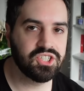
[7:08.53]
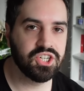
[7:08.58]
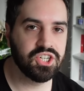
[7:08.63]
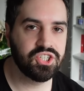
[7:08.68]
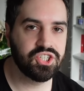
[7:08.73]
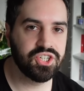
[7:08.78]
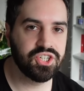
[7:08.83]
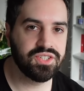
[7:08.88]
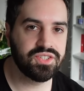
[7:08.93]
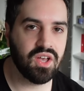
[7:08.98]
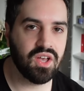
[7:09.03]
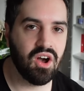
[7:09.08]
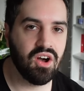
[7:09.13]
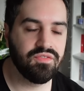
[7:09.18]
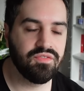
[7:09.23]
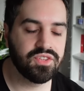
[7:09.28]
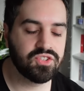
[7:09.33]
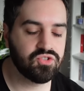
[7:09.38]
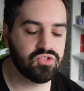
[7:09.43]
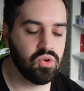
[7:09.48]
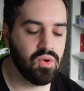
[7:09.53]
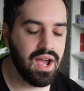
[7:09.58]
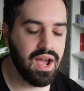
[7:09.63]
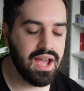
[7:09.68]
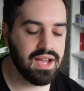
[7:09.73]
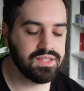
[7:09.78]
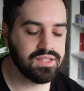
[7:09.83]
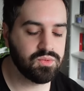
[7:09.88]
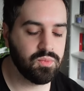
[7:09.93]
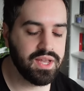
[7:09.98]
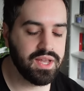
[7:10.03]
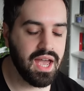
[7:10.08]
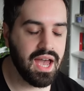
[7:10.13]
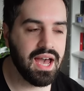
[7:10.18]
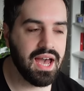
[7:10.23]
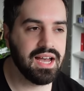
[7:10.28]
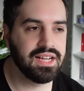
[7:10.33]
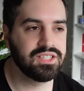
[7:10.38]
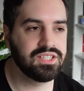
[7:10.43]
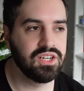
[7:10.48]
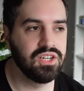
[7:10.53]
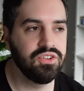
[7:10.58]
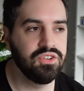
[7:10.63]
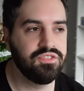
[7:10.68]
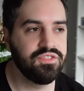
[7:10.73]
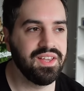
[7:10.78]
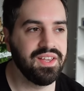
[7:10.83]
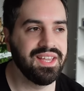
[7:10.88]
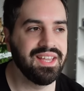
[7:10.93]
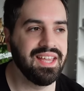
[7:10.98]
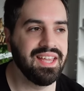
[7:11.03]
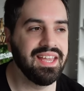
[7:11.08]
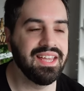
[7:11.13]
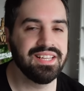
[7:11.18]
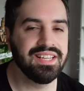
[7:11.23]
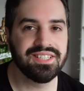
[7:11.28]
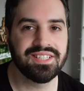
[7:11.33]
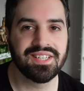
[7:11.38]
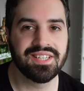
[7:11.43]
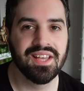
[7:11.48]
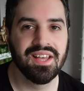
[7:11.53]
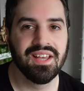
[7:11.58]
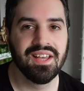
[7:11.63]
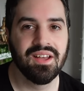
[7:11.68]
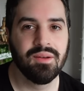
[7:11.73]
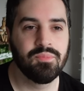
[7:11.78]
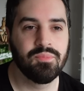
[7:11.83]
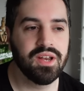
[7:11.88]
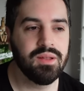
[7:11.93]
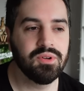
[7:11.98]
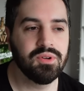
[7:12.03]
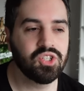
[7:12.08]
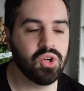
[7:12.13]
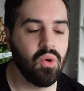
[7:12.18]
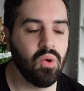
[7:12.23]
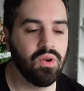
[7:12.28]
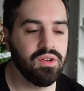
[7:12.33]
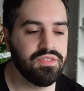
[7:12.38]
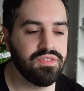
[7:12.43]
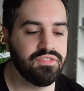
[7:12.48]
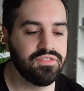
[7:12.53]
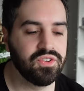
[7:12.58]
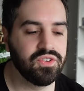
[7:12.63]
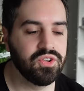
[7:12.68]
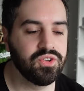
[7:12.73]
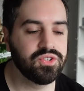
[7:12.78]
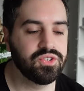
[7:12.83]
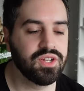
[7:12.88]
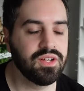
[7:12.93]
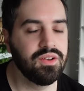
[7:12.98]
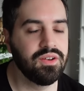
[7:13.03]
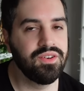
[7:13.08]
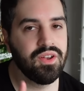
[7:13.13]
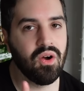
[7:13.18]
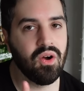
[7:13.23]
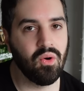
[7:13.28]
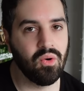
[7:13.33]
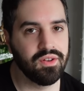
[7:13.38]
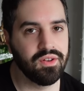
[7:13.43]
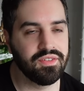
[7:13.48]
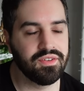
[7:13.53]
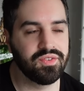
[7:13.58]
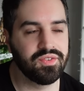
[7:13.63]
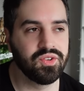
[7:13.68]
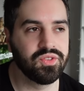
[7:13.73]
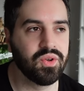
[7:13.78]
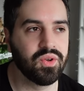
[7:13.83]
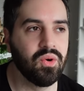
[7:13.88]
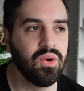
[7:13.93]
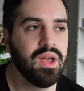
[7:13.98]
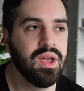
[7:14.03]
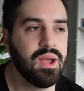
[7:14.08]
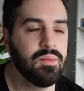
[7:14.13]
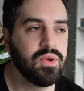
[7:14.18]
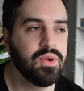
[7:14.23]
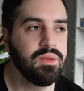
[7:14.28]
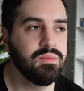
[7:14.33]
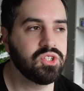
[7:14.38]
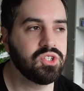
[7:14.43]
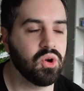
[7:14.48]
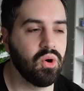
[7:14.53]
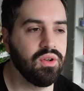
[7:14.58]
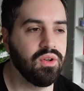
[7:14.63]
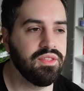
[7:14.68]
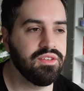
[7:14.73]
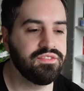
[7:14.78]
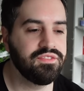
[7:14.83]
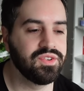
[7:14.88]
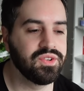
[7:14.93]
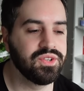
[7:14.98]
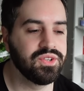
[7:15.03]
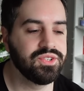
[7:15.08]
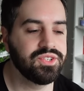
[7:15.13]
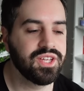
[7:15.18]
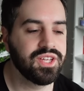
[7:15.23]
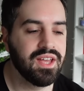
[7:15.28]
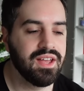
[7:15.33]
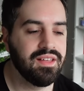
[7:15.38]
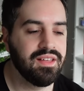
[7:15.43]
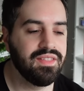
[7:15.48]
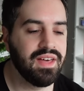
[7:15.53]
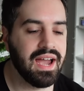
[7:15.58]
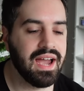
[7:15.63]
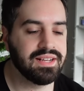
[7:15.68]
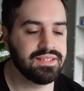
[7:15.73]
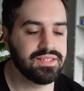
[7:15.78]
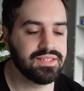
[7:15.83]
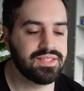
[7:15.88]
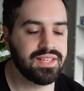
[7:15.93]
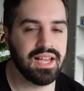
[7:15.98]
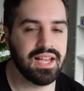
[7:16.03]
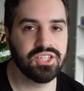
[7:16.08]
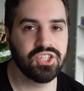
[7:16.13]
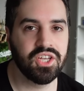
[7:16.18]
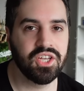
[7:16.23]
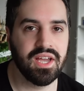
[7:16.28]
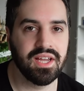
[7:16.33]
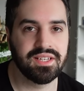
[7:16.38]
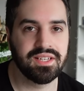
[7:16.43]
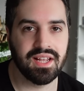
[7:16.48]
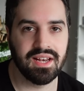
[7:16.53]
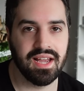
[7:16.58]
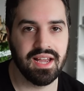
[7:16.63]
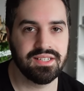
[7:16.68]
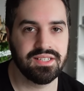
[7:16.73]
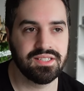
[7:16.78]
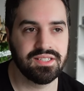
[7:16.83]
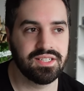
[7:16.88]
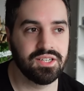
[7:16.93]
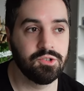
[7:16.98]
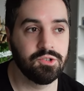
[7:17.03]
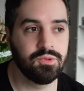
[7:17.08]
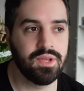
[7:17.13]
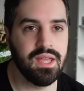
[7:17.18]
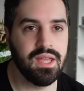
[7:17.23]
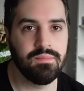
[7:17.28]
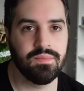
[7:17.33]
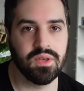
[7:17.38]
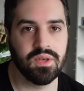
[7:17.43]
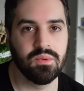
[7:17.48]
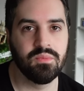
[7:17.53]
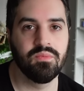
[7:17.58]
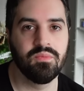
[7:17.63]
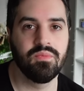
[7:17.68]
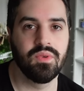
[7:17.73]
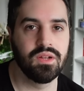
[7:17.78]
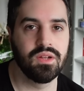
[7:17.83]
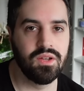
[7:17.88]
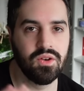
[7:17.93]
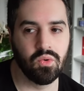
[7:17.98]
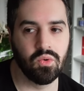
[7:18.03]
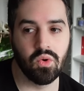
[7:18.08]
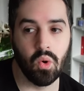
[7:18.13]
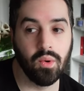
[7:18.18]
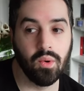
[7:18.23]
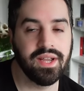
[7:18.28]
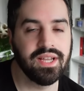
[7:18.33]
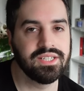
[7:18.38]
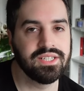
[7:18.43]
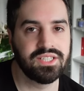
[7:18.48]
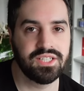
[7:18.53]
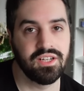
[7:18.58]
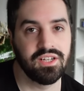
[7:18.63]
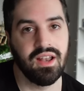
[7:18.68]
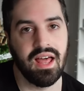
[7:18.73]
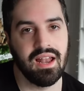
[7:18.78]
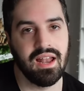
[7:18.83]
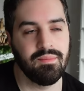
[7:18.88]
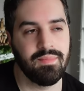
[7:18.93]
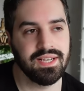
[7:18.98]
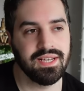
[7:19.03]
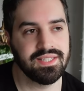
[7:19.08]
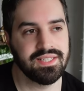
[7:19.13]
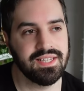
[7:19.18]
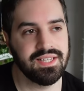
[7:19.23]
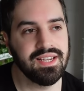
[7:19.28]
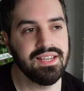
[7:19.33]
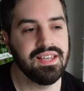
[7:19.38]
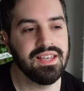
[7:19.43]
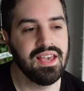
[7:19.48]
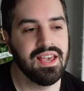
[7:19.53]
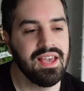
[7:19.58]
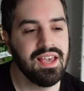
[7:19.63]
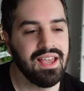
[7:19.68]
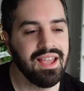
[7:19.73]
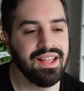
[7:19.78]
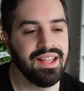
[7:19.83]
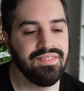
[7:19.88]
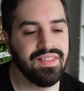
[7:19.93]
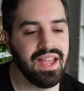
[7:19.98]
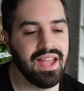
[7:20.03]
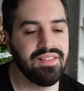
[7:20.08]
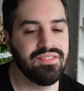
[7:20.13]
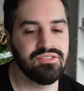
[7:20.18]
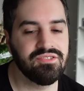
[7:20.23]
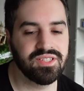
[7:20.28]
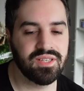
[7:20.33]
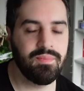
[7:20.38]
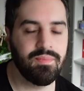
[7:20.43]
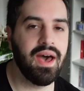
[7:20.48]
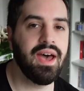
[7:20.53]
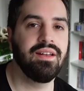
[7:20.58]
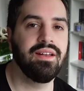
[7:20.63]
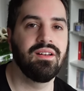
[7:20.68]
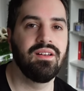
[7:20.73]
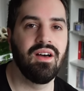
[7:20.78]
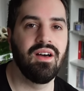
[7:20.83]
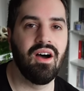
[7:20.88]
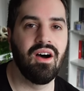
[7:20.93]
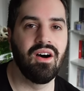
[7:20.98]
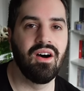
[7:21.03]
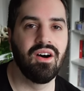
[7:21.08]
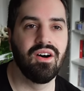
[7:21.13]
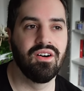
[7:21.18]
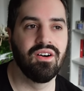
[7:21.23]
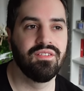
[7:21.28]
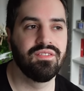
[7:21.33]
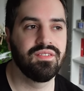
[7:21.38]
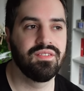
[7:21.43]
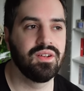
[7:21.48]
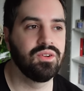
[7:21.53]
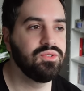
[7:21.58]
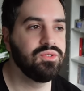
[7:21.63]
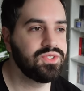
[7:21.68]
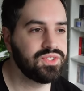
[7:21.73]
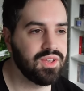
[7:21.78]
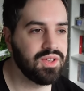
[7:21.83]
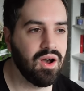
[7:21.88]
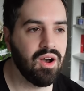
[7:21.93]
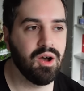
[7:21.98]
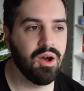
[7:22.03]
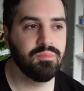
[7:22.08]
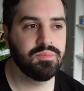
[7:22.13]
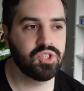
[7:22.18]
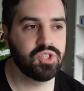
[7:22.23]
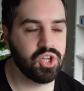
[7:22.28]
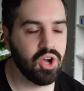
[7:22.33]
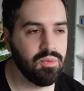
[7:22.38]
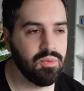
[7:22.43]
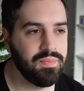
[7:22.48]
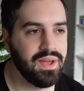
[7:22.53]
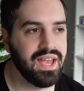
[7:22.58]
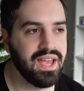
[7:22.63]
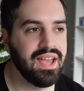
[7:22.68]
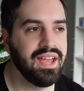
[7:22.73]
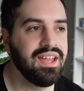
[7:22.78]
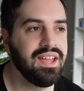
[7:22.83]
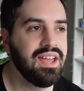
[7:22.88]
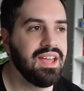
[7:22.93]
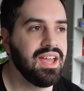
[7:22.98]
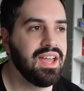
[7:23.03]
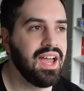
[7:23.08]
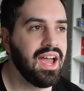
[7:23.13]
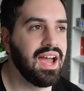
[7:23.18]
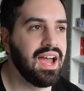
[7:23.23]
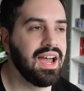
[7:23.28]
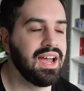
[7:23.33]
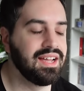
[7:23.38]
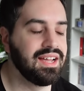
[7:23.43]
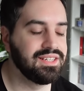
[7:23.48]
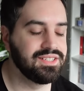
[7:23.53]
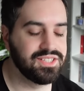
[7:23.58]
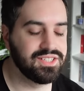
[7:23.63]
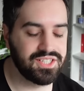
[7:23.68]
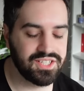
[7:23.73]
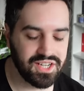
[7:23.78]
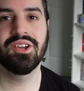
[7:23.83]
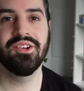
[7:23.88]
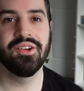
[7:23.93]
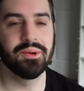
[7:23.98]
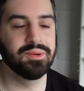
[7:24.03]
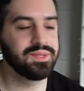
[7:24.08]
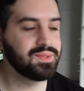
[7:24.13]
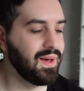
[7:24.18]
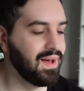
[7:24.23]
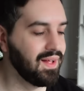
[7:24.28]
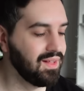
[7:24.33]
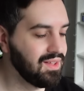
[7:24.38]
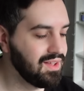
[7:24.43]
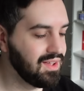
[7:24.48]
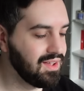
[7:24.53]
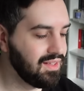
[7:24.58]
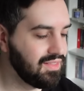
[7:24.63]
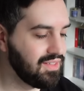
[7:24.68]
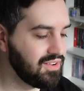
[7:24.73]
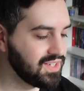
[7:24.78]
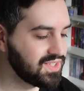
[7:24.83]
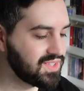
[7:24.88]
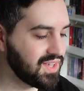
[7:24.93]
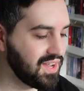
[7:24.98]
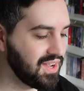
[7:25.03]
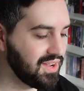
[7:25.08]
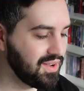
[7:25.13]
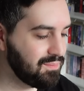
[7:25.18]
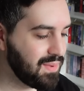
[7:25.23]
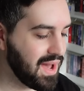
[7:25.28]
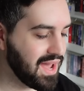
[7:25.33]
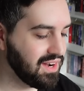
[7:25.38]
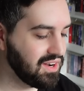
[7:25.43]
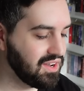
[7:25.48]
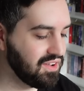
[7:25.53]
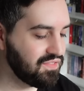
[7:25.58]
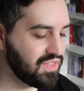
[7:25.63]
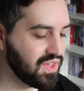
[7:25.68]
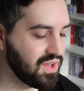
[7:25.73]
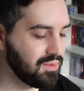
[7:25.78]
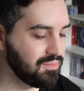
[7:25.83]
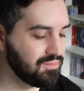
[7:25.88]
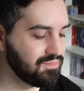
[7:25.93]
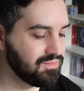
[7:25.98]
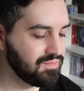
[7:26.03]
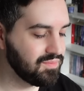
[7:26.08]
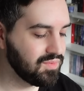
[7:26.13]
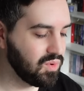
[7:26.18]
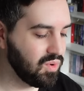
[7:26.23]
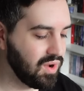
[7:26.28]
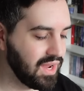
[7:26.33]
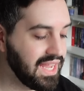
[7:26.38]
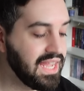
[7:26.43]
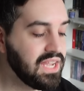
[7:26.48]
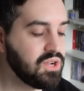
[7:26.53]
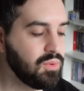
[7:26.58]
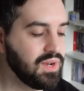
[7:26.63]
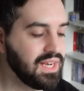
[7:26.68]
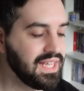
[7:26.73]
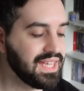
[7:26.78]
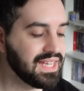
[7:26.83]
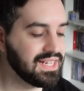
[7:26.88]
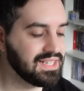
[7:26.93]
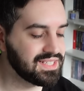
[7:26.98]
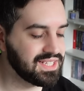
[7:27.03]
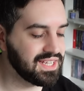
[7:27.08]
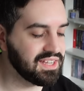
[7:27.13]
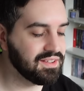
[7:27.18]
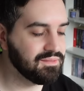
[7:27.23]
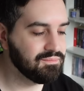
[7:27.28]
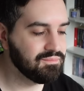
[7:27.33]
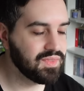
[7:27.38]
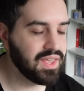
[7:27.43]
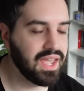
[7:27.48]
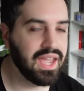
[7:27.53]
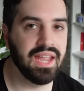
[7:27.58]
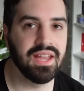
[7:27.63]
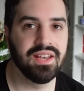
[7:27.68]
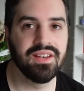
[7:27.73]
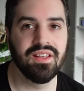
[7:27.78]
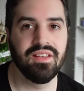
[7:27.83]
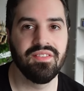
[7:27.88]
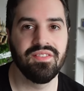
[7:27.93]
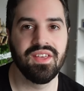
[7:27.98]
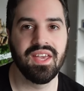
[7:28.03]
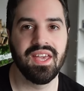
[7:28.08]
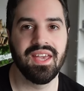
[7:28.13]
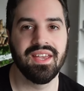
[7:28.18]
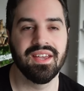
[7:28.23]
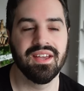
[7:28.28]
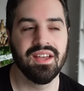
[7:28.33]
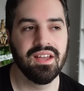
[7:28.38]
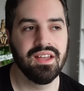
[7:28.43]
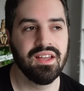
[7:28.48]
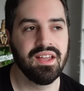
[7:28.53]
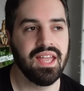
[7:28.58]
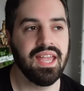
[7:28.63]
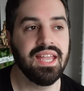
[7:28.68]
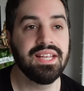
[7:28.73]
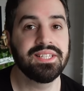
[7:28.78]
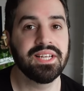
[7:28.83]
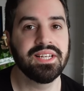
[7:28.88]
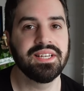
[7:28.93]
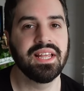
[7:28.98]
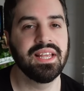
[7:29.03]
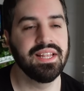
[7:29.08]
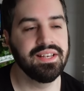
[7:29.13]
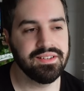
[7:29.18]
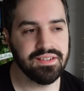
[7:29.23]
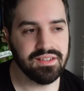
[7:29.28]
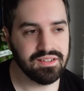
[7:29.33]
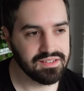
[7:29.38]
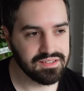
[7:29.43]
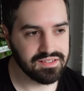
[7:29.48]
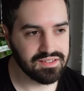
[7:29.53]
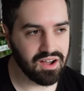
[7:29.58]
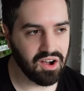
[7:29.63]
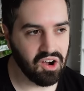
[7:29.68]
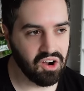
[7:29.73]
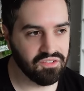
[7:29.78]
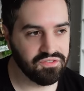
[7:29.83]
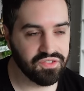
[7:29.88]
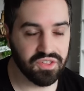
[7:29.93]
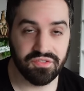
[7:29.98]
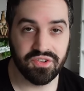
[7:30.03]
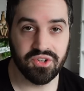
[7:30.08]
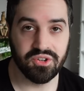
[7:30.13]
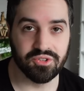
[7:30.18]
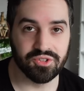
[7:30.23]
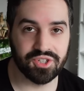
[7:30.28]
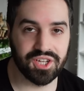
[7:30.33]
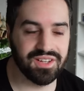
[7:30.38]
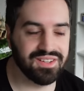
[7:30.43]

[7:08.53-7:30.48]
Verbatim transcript: touches of the Straw Hats. We had Luffy eat pretty much all of the food, not all of the food though, pretty much all of the food that Sanji had collected to keep them, you know, going until Alabasta. And then there was a panel of Usopp, Chopper, and Karoo as well. There was a panel of them equally guilty in the eaten in of the food,